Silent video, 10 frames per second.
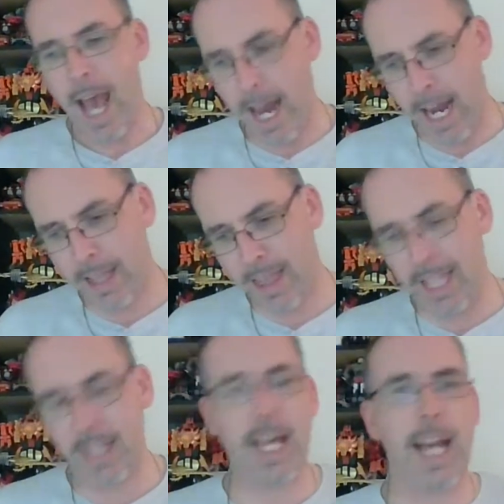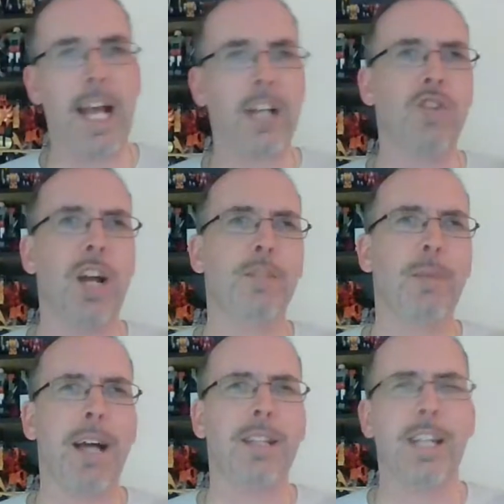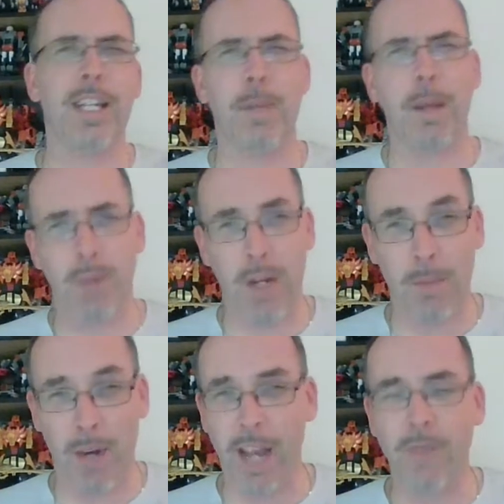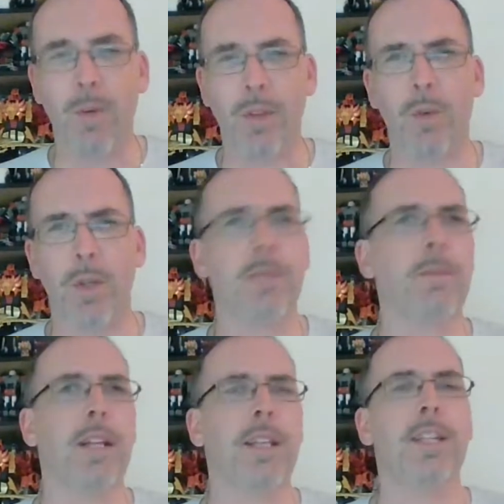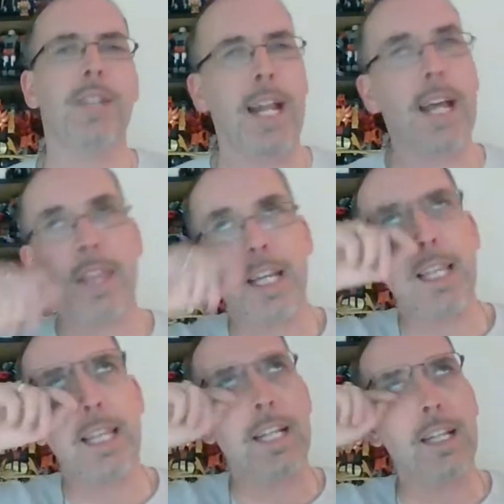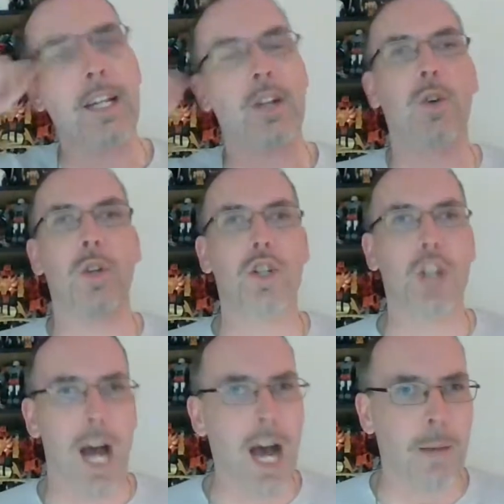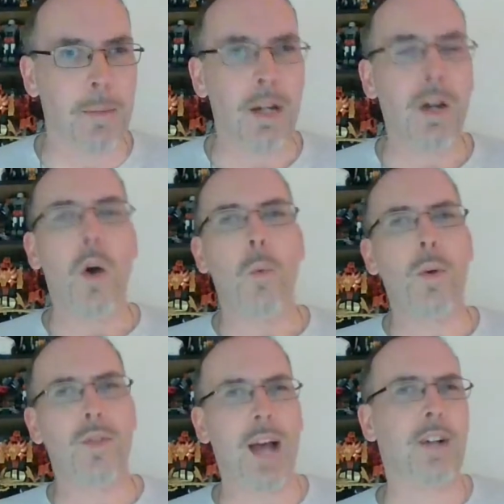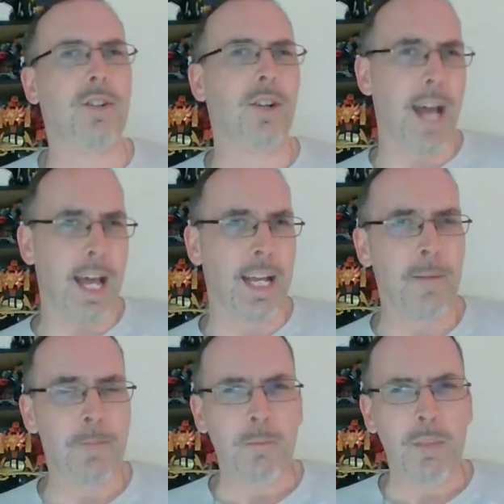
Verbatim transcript: And I think that X-Transbots is being pretty brave with doing something like this. And I think that they did a good job with Dr. Egg.